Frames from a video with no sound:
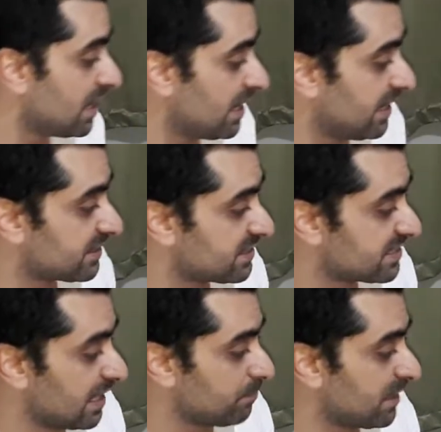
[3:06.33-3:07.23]
At the
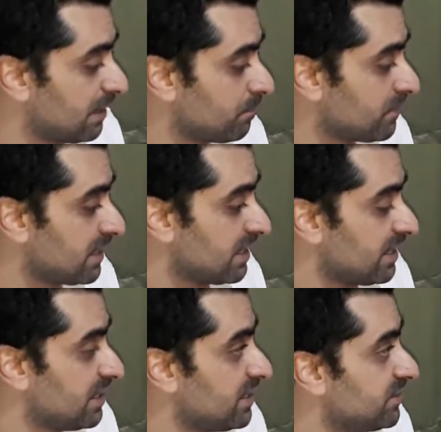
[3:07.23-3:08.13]
same time,
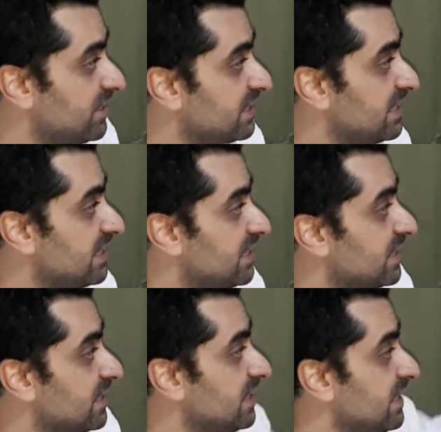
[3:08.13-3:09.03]
really
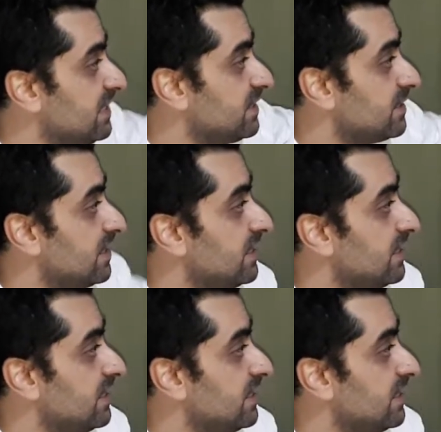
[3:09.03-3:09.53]
in